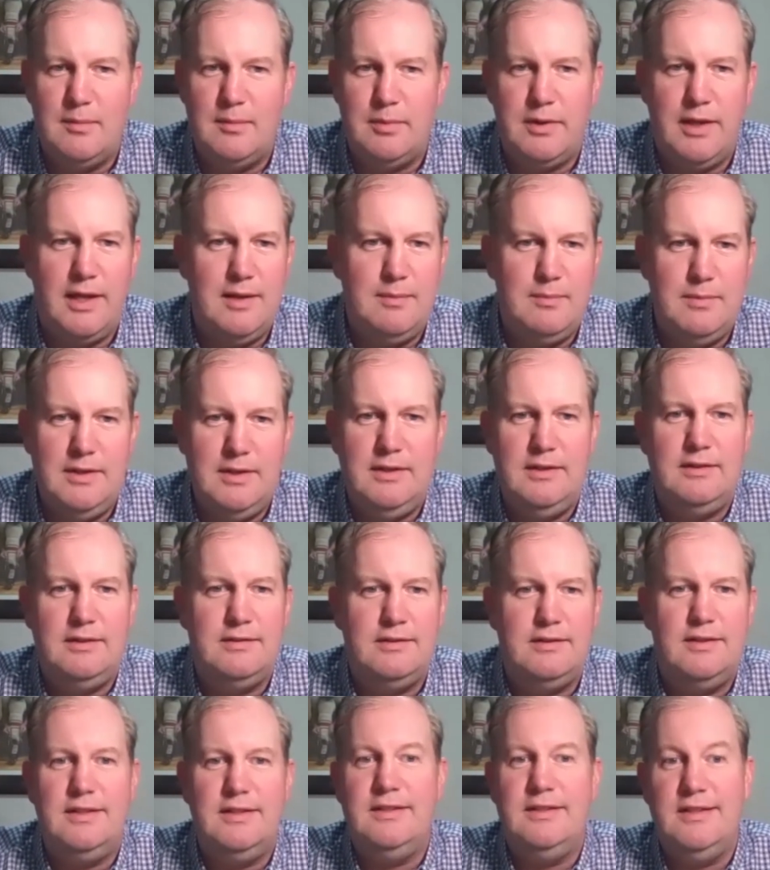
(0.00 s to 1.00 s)
plan B,
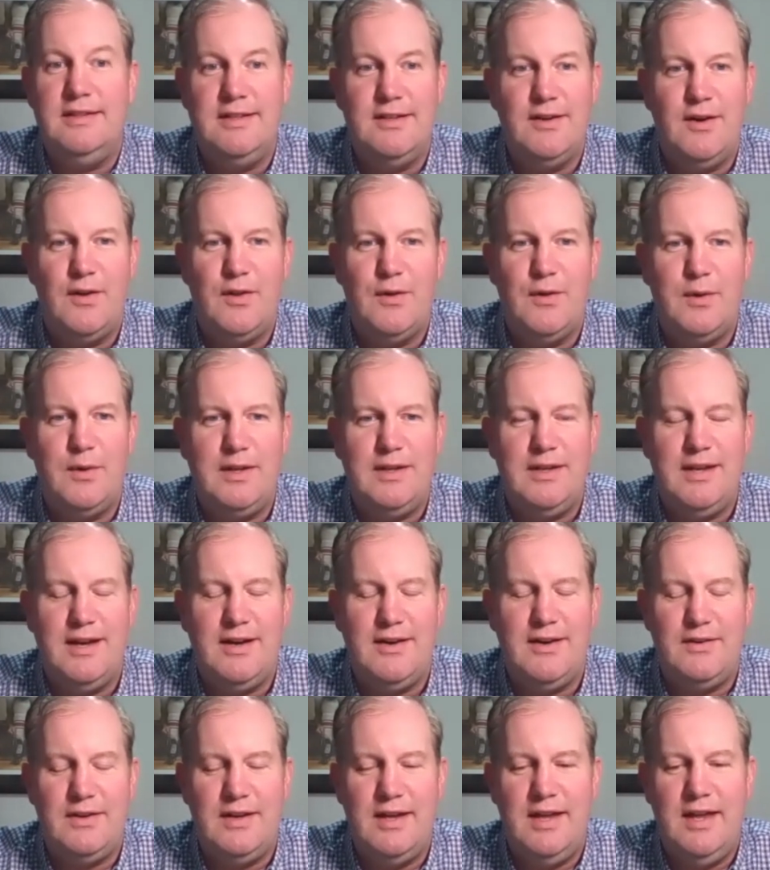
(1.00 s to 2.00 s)
C, D, all the way
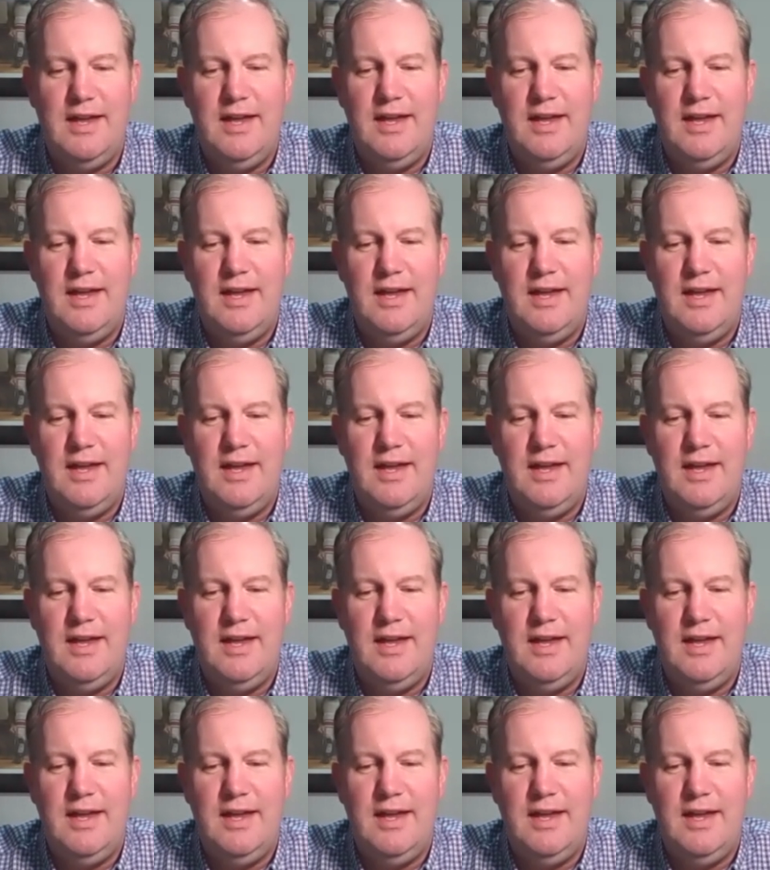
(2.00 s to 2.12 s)
down.